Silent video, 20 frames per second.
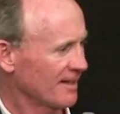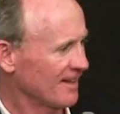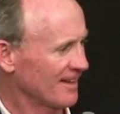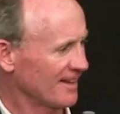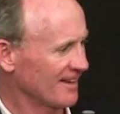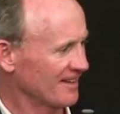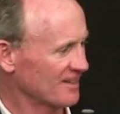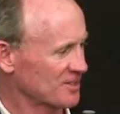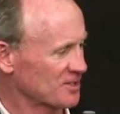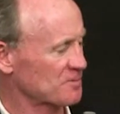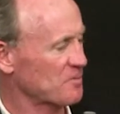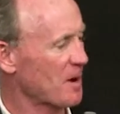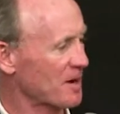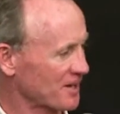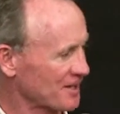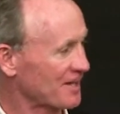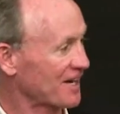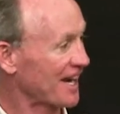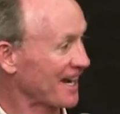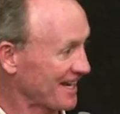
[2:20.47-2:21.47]
And they're
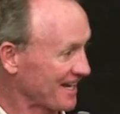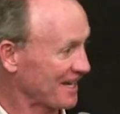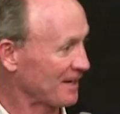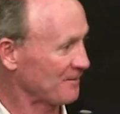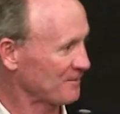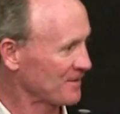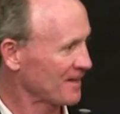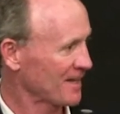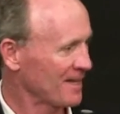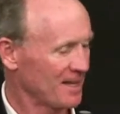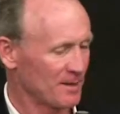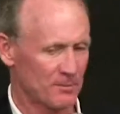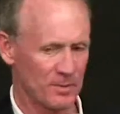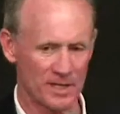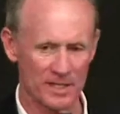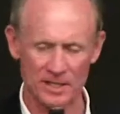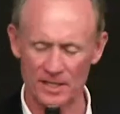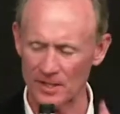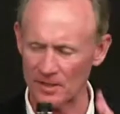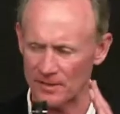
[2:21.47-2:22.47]
smarter than I am.
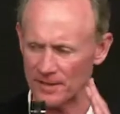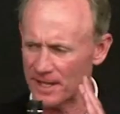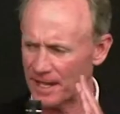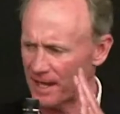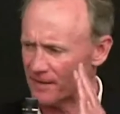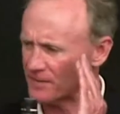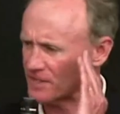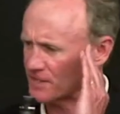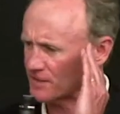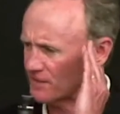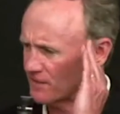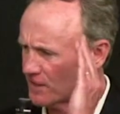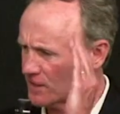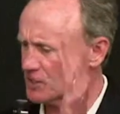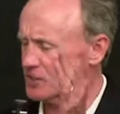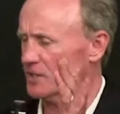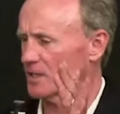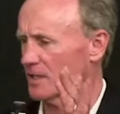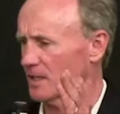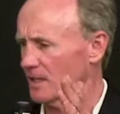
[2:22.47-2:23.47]
But, you know, they have this
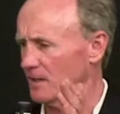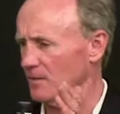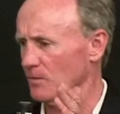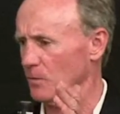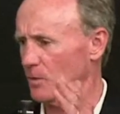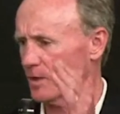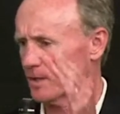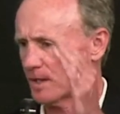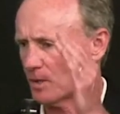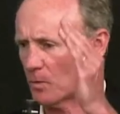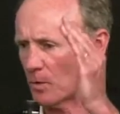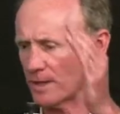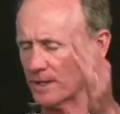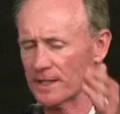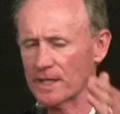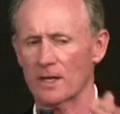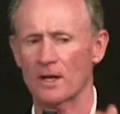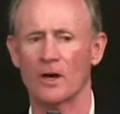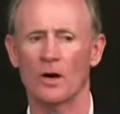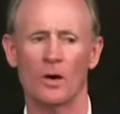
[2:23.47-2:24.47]
vision of where they want
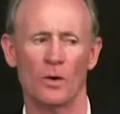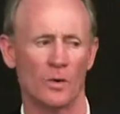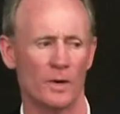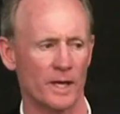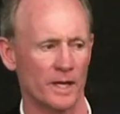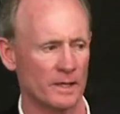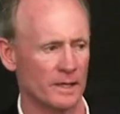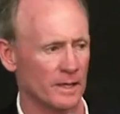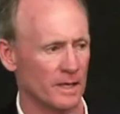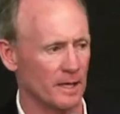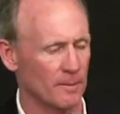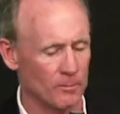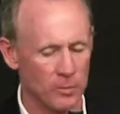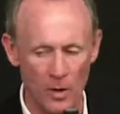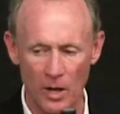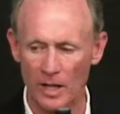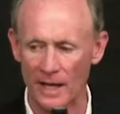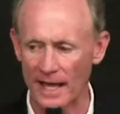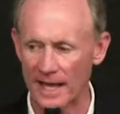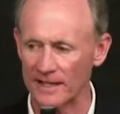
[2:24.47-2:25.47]
to go. And, and
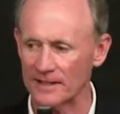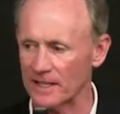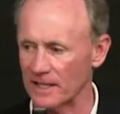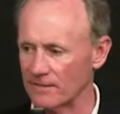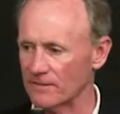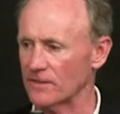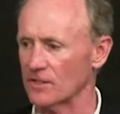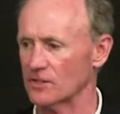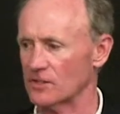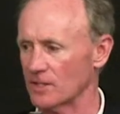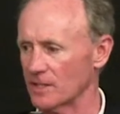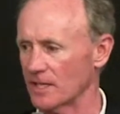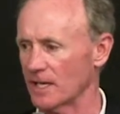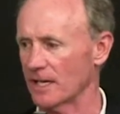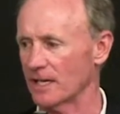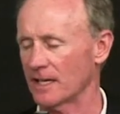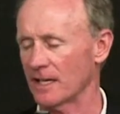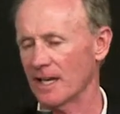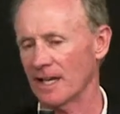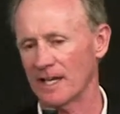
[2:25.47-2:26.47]
Paul had that vision.
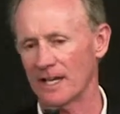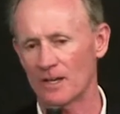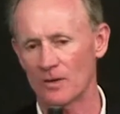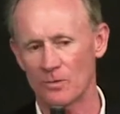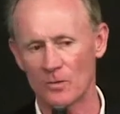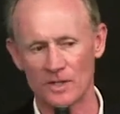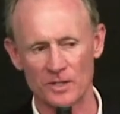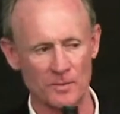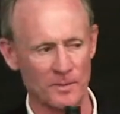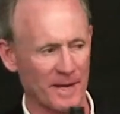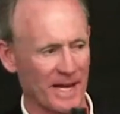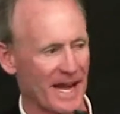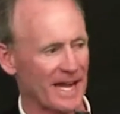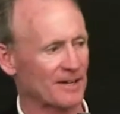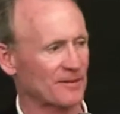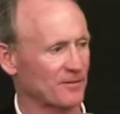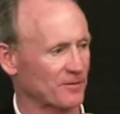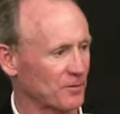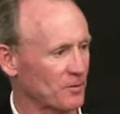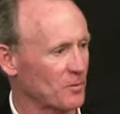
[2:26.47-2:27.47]
And when you've been
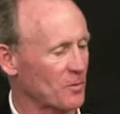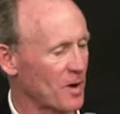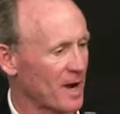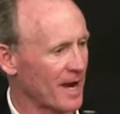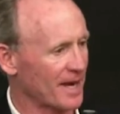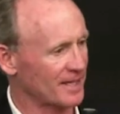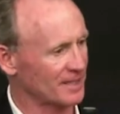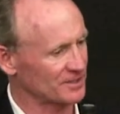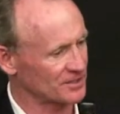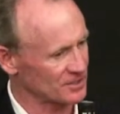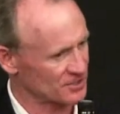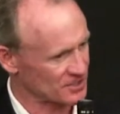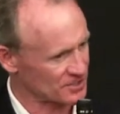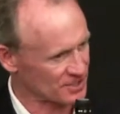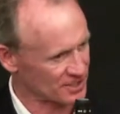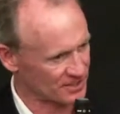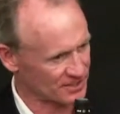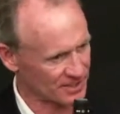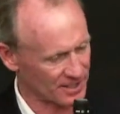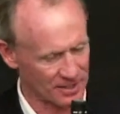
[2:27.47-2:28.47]
at it for a while and you
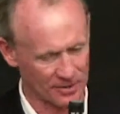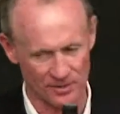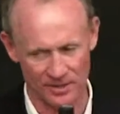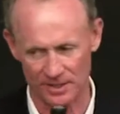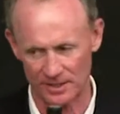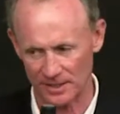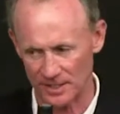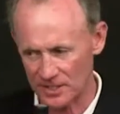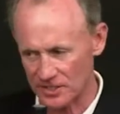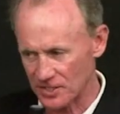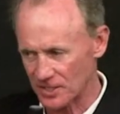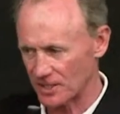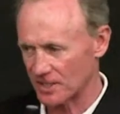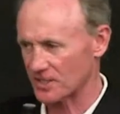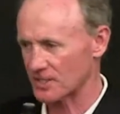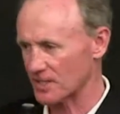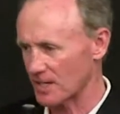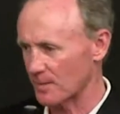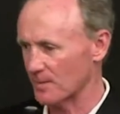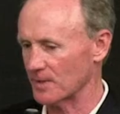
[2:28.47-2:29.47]
sit there and you listen to
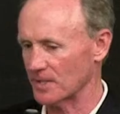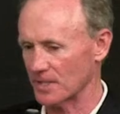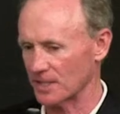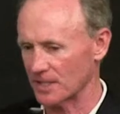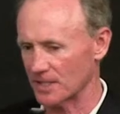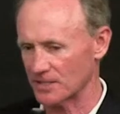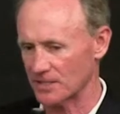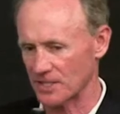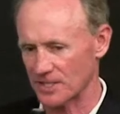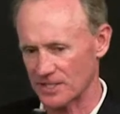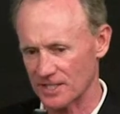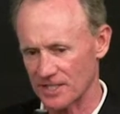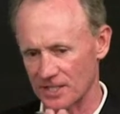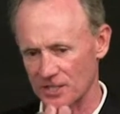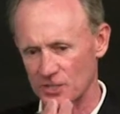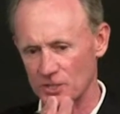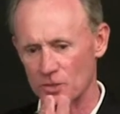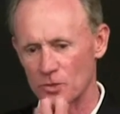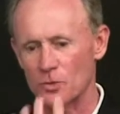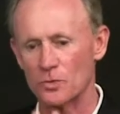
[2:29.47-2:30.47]
someone, you, it just
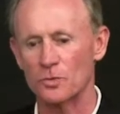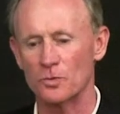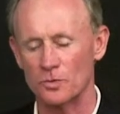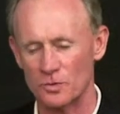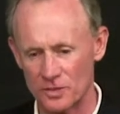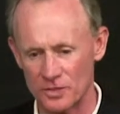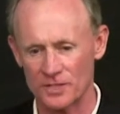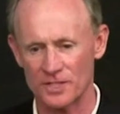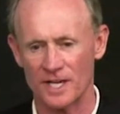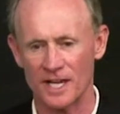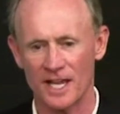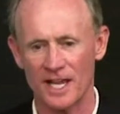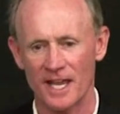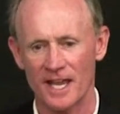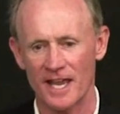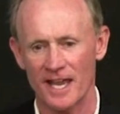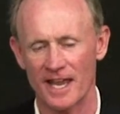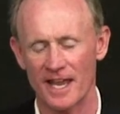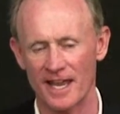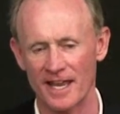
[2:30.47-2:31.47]
exudes.
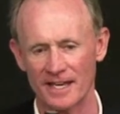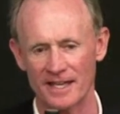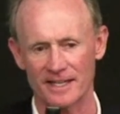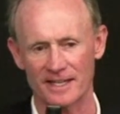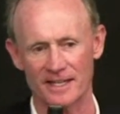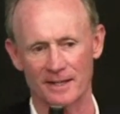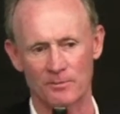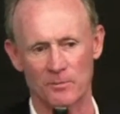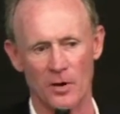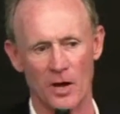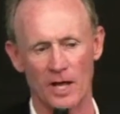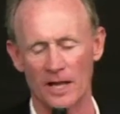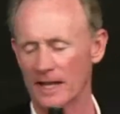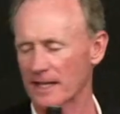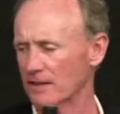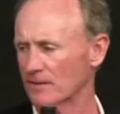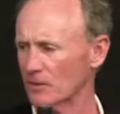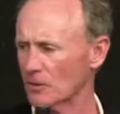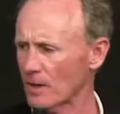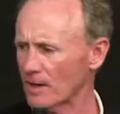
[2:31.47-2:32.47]
And uh, Paul
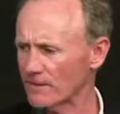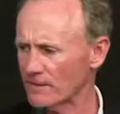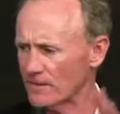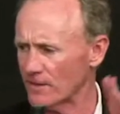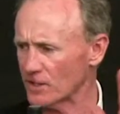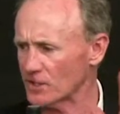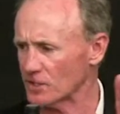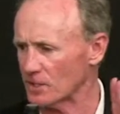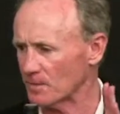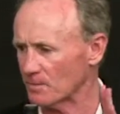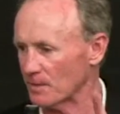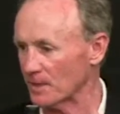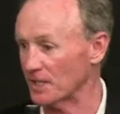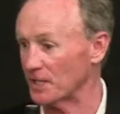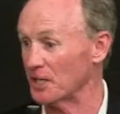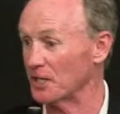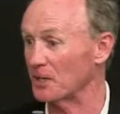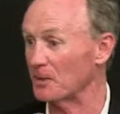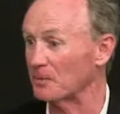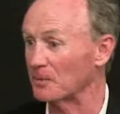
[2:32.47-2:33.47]
had a great vision, but
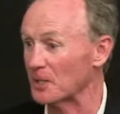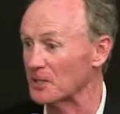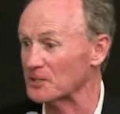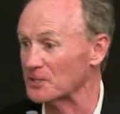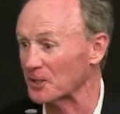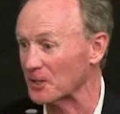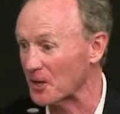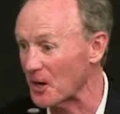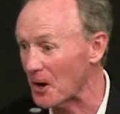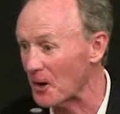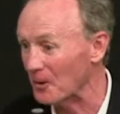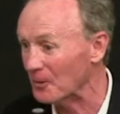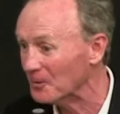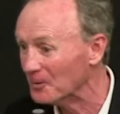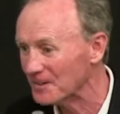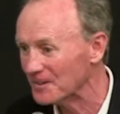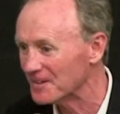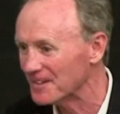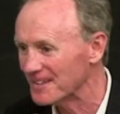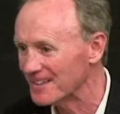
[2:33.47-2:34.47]
needed a place to go.